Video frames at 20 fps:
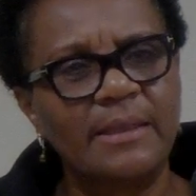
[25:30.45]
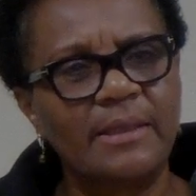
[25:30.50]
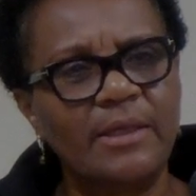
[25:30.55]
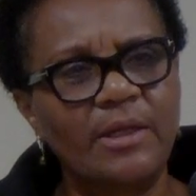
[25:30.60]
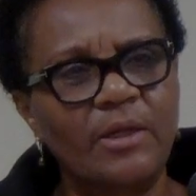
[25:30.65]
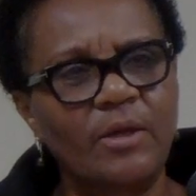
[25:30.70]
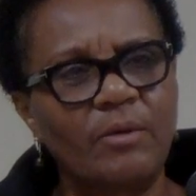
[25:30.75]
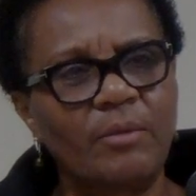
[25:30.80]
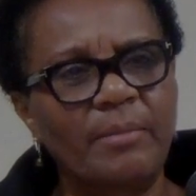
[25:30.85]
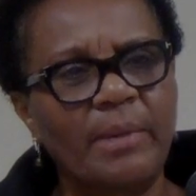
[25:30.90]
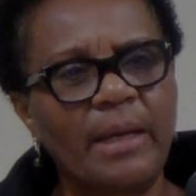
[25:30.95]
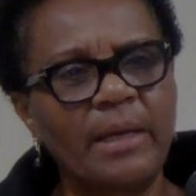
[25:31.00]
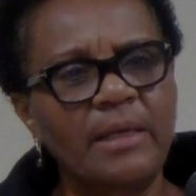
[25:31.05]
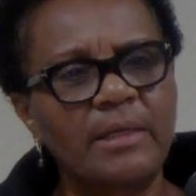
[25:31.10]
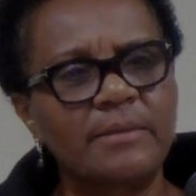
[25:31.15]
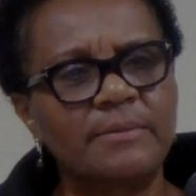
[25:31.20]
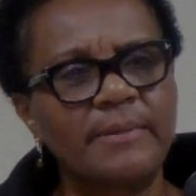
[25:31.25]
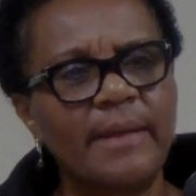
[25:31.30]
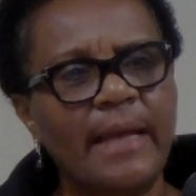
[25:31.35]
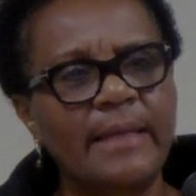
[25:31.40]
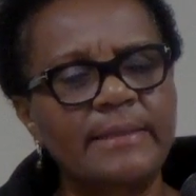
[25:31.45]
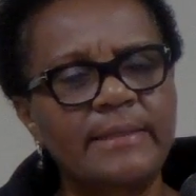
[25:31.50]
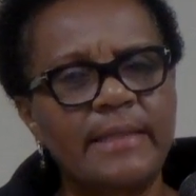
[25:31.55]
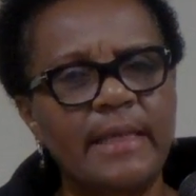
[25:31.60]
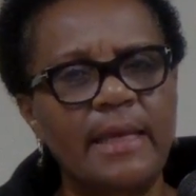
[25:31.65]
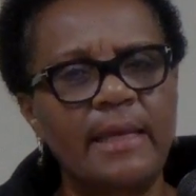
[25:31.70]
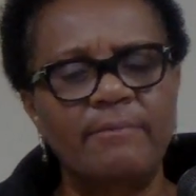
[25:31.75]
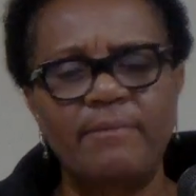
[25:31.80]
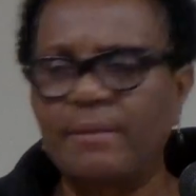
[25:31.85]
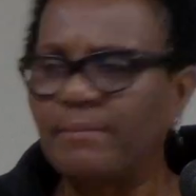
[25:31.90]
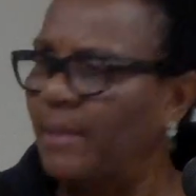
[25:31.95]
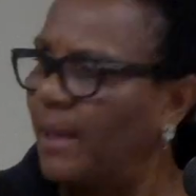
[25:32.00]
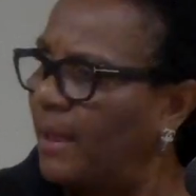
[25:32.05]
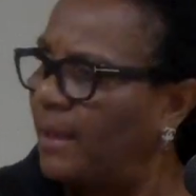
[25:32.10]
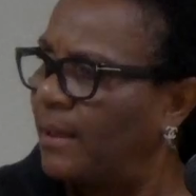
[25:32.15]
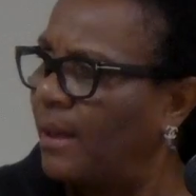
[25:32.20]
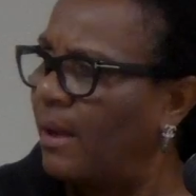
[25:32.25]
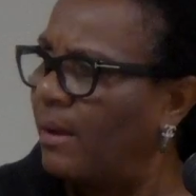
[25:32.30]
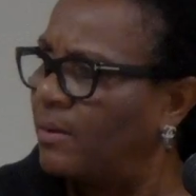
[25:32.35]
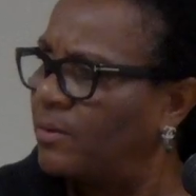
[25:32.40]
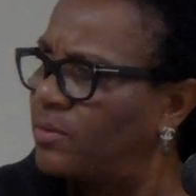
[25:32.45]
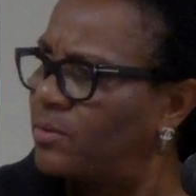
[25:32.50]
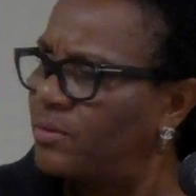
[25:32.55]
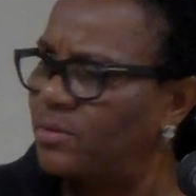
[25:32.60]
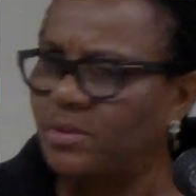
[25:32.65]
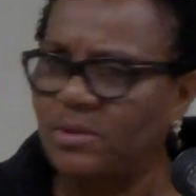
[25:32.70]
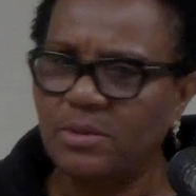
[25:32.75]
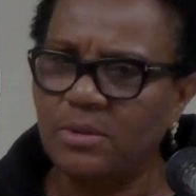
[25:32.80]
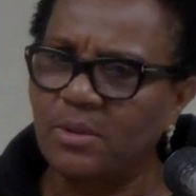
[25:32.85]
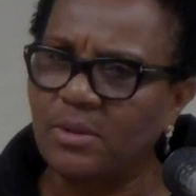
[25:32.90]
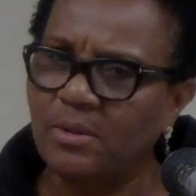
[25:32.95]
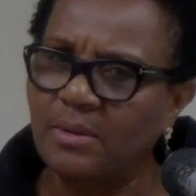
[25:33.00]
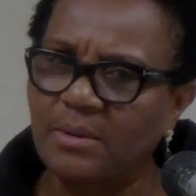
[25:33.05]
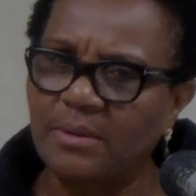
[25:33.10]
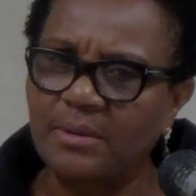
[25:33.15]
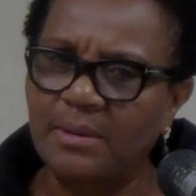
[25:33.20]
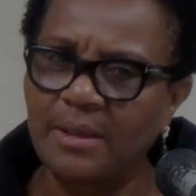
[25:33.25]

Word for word: You know, my husband got saved. I'm like, Lord, you sure?